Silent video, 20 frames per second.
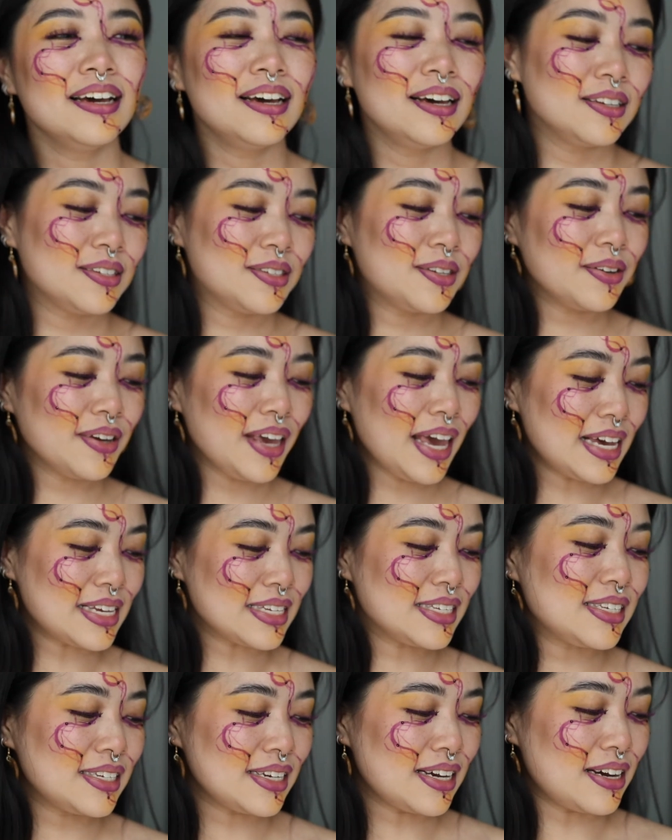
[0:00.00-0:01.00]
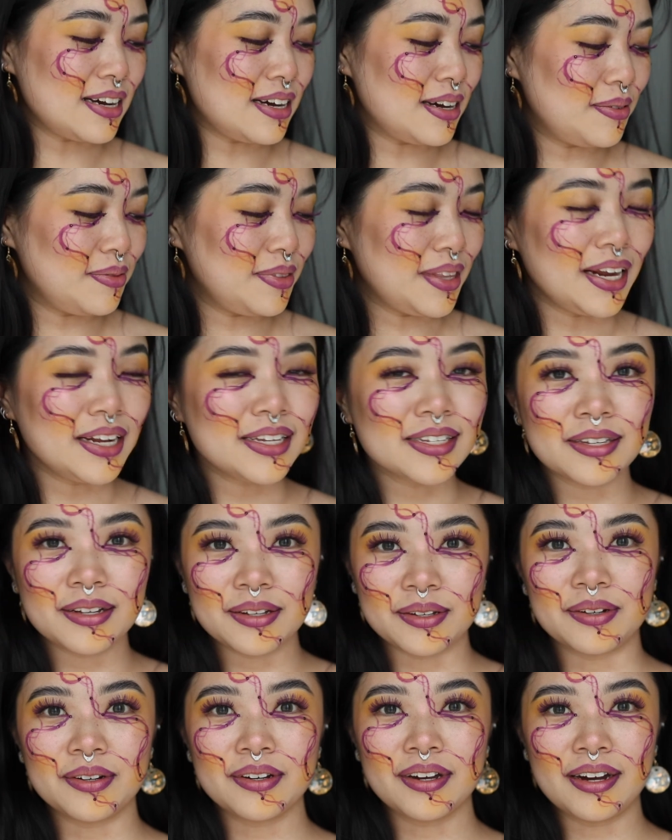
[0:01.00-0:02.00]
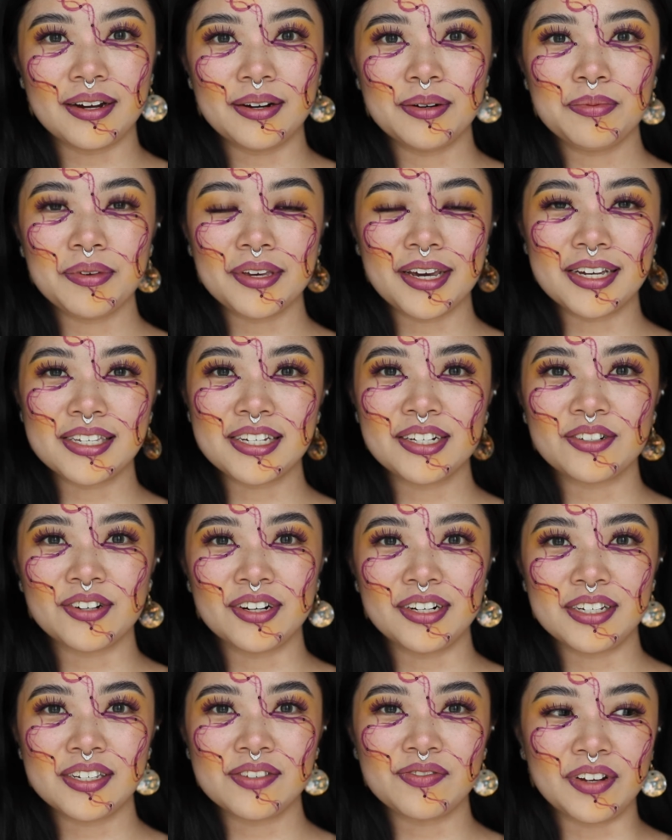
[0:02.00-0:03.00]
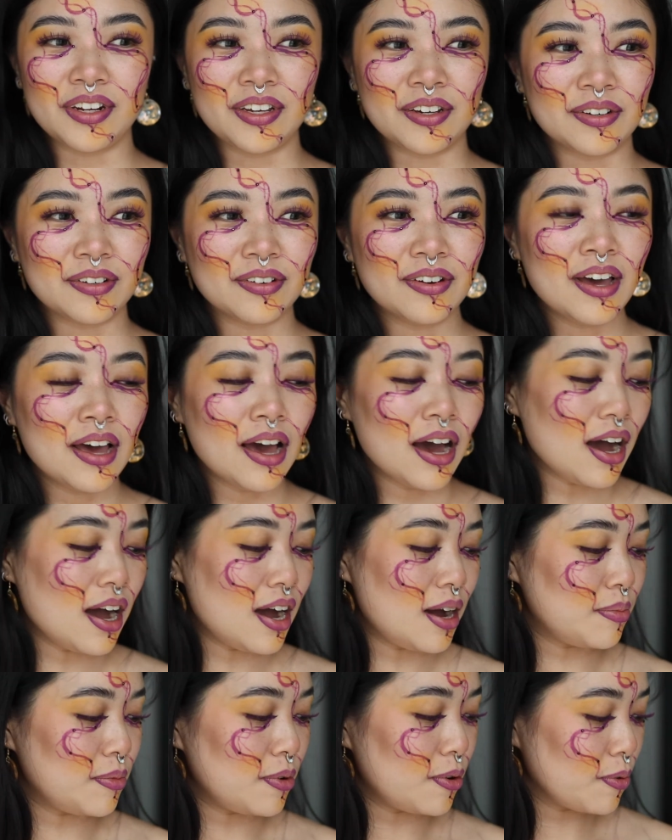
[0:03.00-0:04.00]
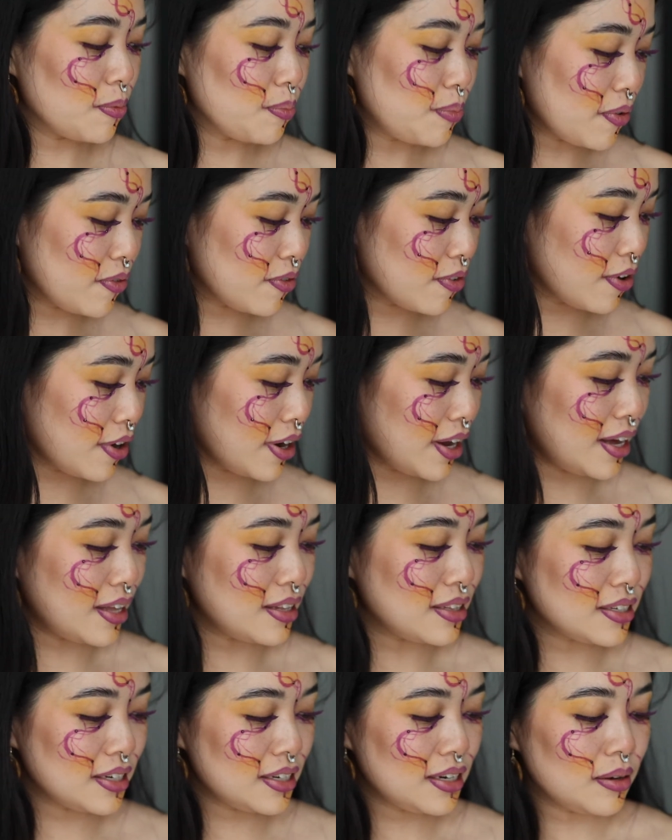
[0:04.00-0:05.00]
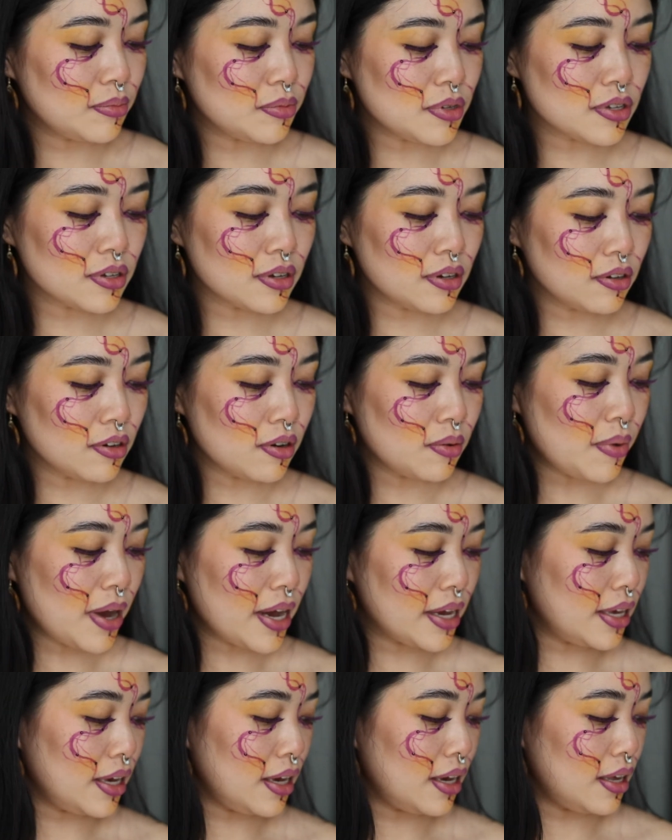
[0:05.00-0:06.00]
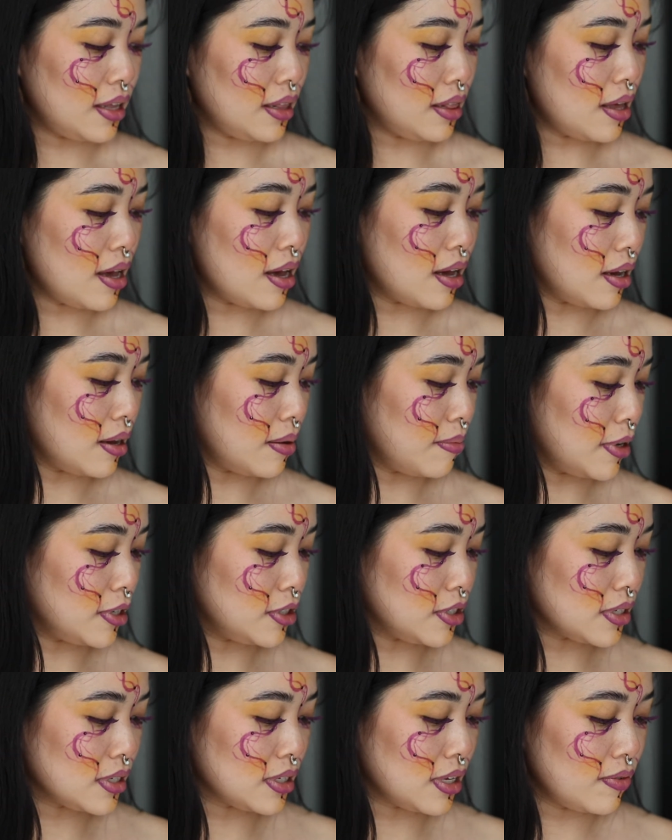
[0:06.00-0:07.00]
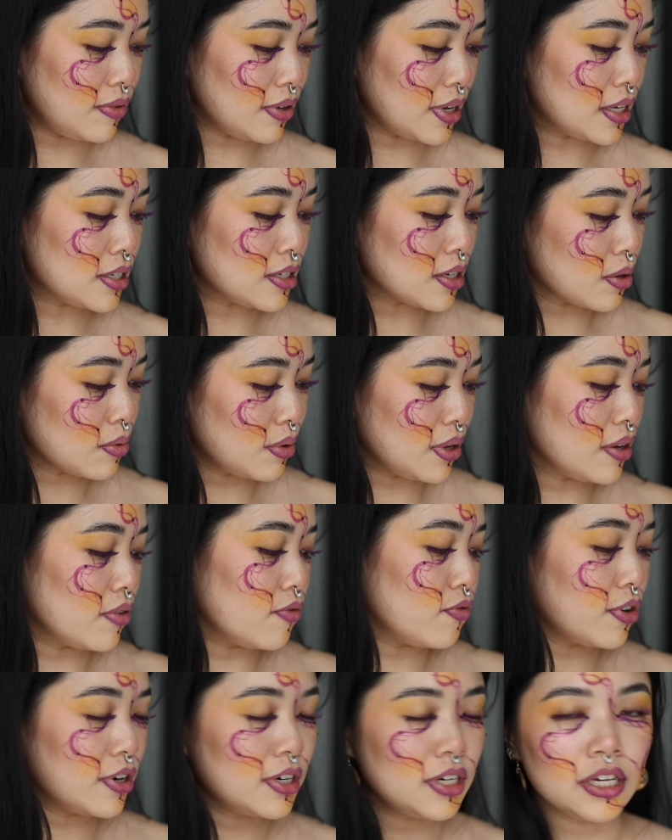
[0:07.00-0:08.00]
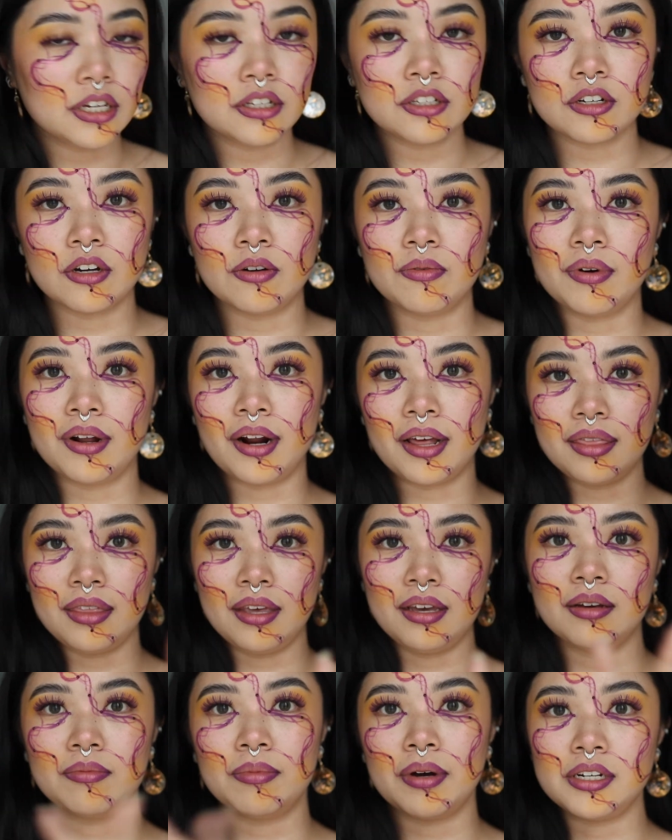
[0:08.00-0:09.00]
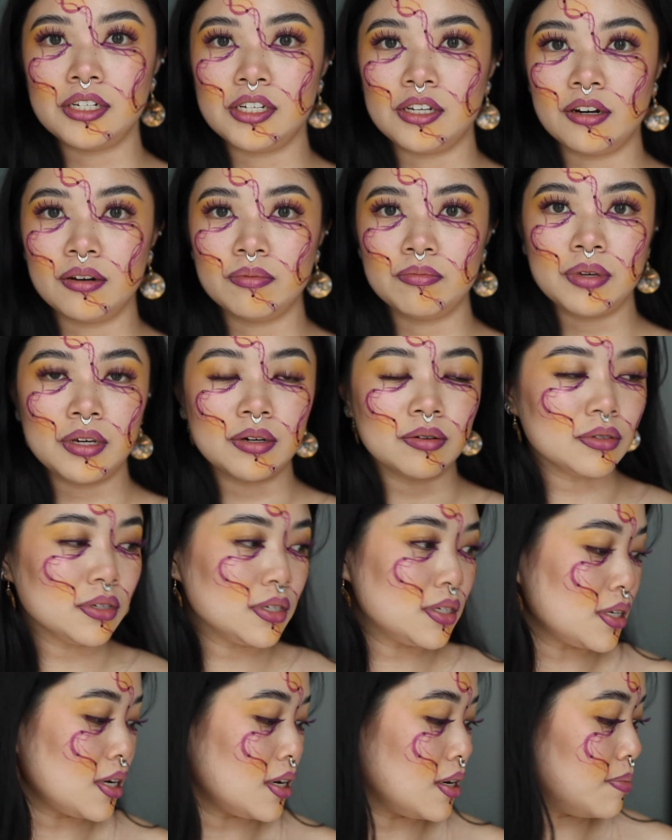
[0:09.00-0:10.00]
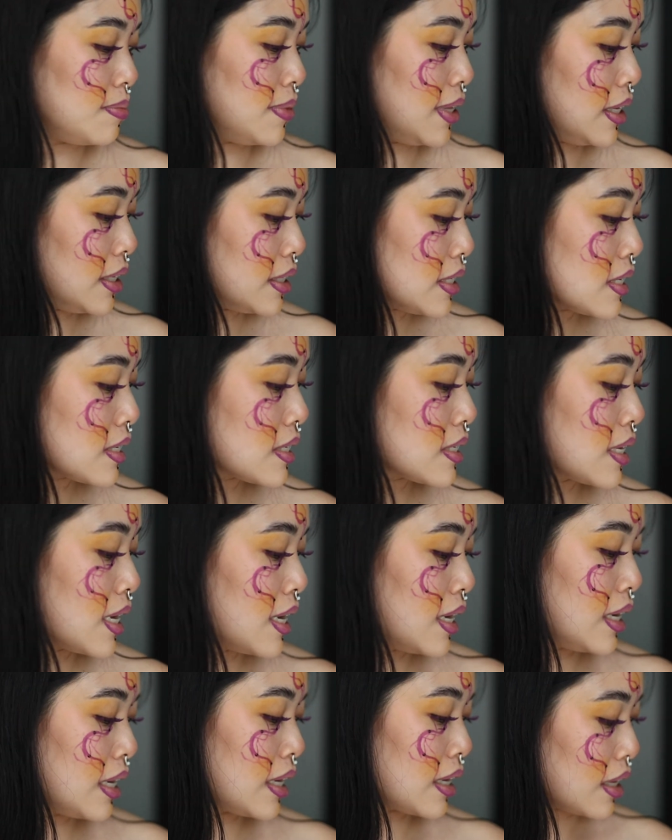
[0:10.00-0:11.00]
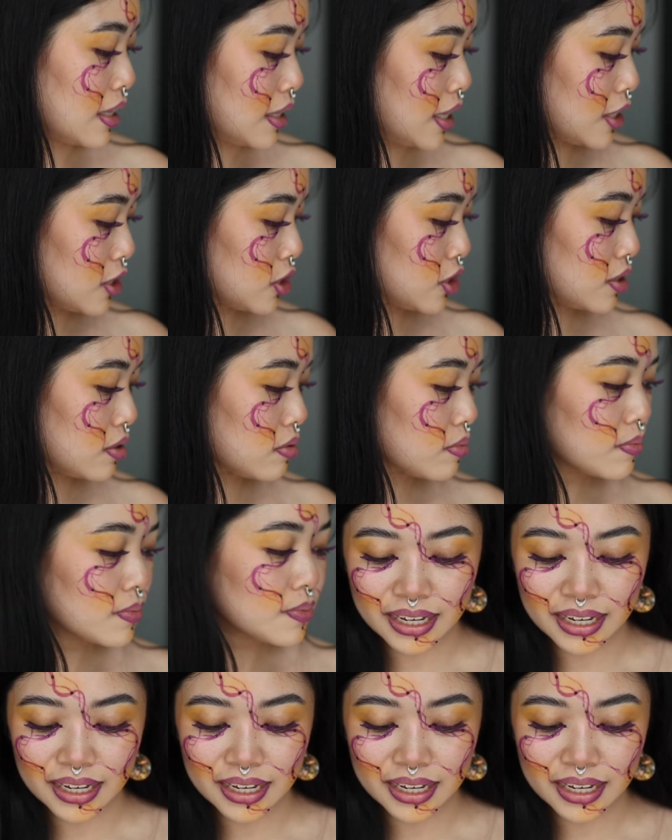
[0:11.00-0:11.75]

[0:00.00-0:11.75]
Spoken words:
So yes, that is the look. I hope you guys enjoyed this video. Before I end it, I'm just gonna go back in and just give you guys a quick verdict on what I think about Dion Beaute's latest collection.